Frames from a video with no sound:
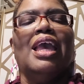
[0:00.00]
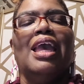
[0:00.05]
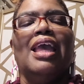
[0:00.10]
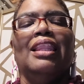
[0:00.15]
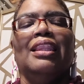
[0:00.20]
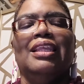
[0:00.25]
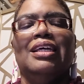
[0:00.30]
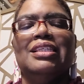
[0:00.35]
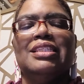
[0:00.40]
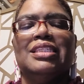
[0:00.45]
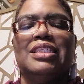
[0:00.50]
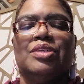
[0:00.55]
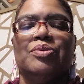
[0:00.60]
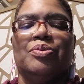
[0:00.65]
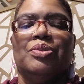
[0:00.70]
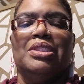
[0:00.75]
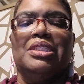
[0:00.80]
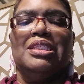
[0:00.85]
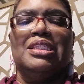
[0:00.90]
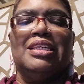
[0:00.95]
And let's see
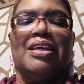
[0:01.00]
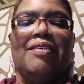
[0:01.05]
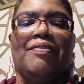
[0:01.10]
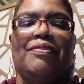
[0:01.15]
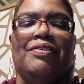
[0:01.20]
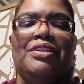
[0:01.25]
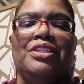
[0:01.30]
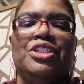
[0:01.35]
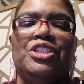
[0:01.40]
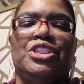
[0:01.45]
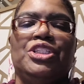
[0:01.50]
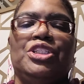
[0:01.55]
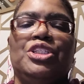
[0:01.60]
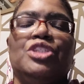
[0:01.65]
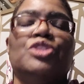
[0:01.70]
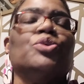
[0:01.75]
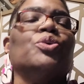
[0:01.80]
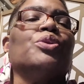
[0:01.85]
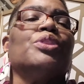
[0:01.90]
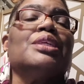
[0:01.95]
what the definition
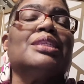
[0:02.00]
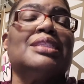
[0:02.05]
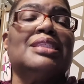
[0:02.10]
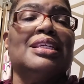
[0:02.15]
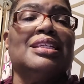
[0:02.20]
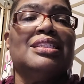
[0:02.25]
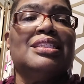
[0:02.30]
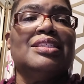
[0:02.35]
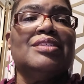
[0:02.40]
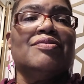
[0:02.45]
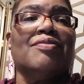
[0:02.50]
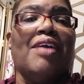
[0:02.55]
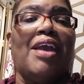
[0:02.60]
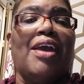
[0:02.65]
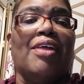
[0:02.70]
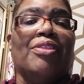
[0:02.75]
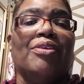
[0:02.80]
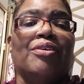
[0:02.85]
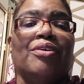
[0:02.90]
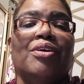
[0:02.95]
is, or the sentence
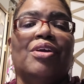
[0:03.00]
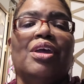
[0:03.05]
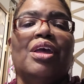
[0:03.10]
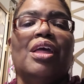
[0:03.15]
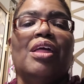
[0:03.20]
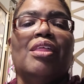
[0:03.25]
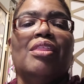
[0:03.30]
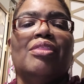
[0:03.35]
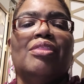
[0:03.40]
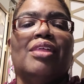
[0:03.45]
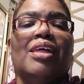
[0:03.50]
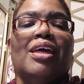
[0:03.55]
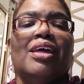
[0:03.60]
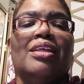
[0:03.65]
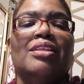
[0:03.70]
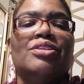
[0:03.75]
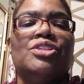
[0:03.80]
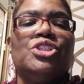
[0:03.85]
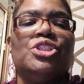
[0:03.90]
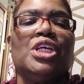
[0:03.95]
rather,
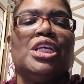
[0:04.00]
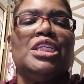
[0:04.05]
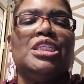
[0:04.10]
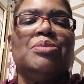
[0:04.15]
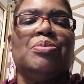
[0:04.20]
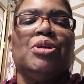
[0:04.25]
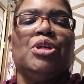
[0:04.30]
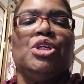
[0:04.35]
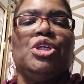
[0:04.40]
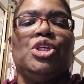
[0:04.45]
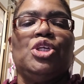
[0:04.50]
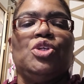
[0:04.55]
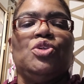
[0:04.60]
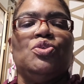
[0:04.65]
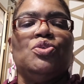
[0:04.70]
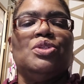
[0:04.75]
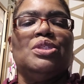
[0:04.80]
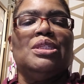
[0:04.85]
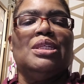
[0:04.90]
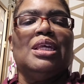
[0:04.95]
that Shakespeare
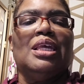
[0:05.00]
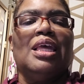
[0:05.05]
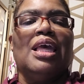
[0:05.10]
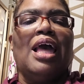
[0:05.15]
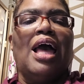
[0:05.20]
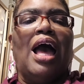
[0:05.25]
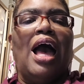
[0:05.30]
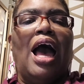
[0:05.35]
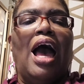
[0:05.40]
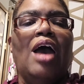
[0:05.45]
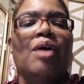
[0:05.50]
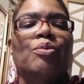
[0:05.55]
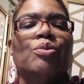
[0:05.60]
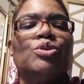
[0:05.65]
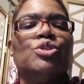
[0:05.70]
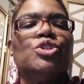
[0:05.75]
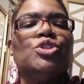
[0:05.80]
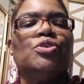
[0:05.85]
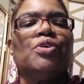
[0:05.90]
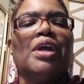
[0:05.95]
used. I
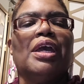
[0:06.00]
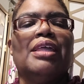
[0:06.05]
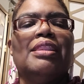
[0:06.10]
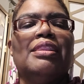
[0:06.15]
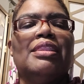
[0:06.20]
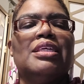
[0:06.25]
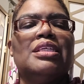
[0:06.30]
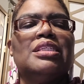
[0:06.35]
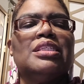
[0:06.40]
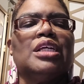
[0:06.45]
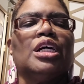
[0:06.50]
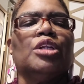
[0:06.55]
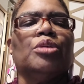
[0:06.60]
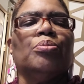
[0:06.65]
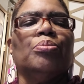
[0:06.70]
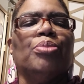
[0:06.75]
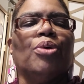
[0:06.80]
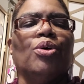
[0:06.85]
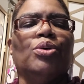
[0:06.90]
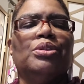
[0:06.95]
will tread this
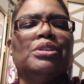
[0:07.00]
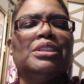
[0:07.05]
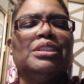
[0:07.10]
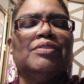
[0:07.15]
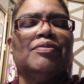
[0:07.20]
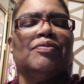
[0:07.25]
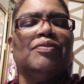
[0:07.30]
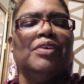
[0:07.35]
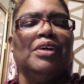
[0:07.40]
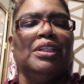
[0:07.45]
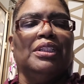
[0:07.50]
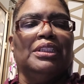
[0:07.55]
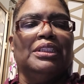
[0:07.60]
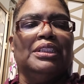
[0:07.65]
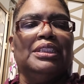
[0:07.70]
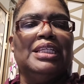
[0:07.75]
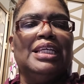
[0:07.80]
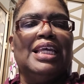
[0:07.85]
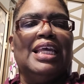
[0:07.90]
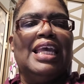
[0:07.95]
unbolted
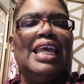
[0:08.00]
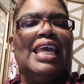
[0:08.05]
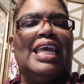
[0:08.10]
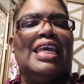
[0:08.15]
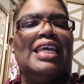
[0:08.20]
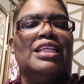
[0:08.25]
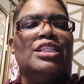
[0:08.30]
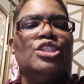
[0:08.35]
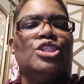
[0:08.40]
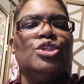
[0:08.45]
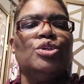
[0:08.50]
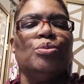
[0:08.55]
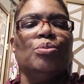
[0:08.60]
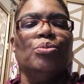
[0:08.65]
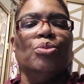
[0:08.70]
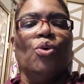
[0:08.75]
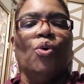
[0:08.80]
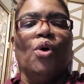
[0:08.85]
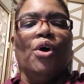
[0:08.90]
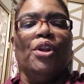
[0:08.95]
villain into
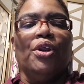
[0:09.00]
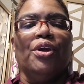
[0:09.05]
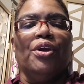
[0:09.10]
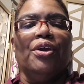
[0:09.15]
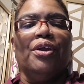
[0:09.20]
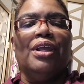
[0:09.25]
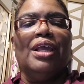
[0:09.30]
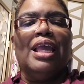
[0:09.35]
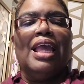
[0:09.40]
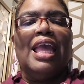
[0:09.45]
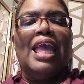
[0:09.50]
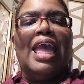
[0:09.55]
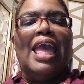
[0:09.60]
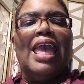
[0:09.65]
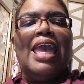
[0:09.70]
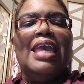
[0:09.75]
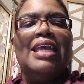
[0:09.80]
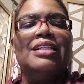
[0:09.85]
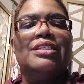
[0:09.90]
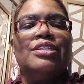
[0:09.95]
mortar
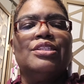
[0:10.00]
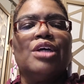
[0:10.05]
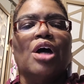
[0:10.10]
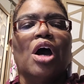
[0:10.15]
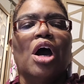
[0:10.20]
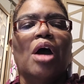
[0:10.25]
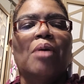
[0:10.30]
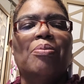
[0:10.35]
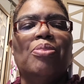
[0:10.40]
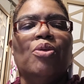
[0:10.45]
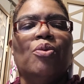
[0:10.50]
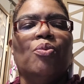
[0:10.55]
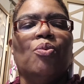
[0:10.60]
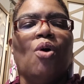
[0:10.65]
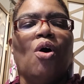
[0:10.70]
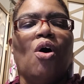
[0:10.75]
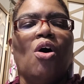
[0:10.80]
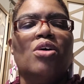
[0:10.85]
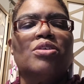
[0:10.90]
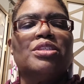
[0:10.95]
and daub the
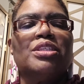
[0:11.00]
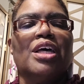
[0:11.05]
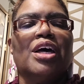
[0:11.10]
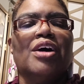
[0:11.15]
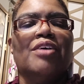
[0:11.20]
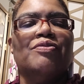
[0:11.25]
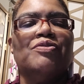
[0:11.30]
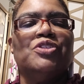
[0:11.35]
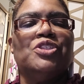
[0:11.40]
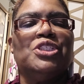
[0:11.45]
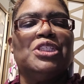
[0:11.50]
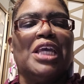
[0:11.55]
walls of